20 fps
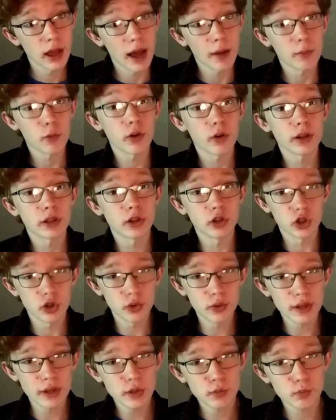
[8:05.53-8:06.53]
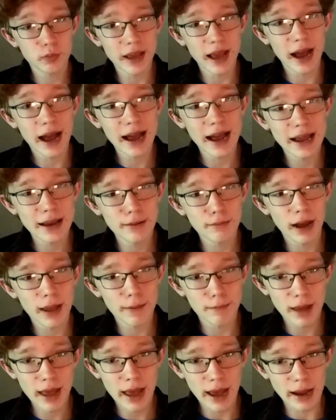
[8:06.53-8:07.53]
I'm going to do this behind
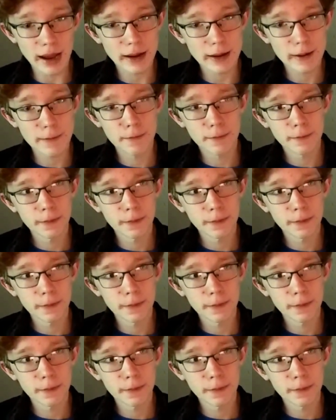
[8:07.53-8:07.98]
my back.